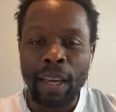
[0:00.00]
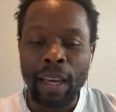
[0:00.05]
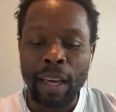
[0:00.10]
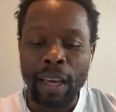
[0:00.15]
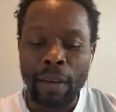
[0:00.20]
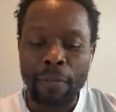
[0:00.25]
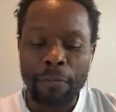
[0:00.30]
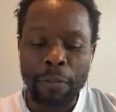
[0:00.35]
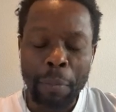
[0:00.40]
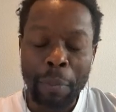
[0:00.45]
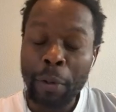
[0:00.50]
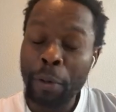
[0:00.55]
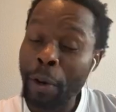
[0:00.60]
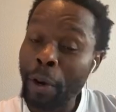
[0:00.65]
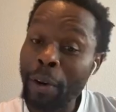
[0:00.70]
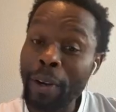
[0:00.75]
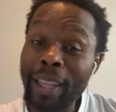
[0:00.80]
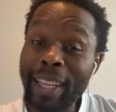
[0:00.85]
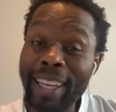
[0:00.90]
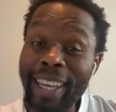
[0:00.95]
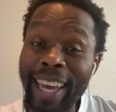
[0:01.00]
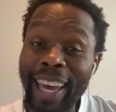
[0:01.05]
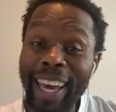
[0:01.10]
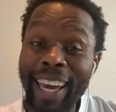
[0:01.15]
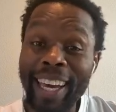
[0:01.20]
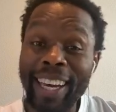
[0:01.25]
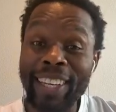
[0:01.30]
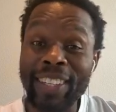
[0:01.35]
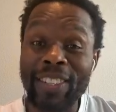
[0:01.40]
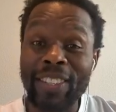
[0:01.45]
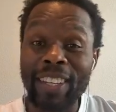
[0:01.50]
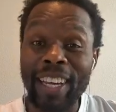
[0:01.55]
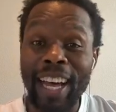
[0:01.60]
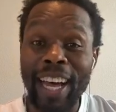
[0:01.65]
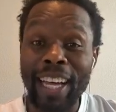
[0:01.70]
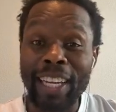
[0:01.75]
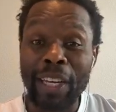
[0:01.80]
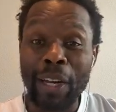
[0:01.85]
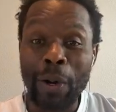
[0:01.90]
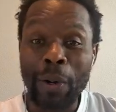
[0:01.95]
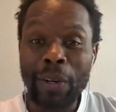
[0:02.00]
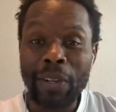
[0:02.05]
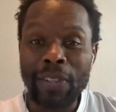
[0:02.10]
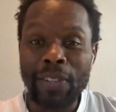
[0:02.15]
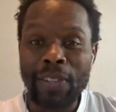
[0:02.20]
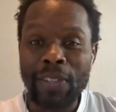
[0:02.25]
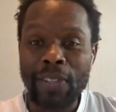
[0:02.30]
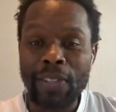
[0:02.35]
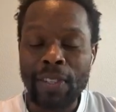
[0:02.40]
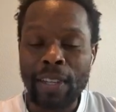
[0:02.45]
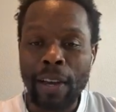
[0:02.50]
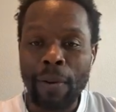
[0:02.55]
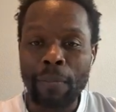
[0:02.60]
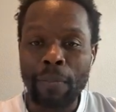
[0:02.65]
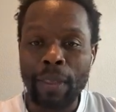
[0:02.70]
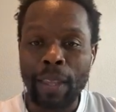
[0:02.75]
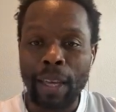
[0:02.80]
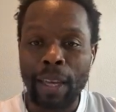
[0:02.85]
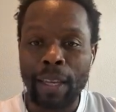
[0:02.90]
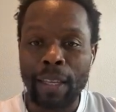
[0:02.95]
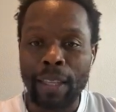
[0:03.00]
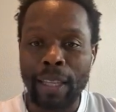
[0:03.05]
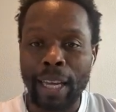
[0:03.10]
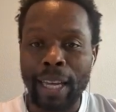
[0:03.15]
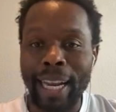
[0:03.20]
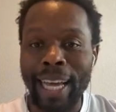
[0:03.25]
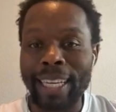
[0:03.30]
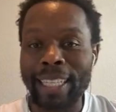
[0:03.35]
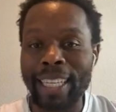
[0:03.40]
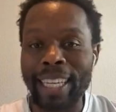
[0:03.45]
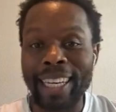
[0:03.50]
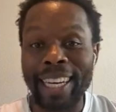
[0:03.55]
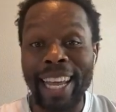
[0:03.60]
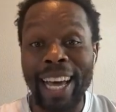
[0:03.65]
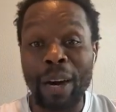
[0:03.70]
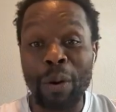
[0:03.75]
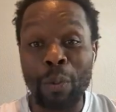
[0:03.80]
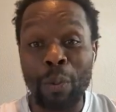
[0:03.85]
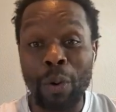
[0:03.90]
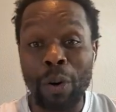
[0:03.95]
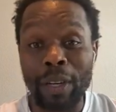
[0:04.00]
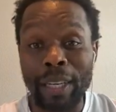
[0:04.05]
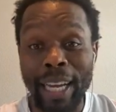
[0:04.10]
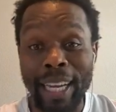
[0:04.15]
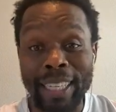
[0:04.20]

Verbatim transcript: uh, from an early age, I noticed is something that I did not want.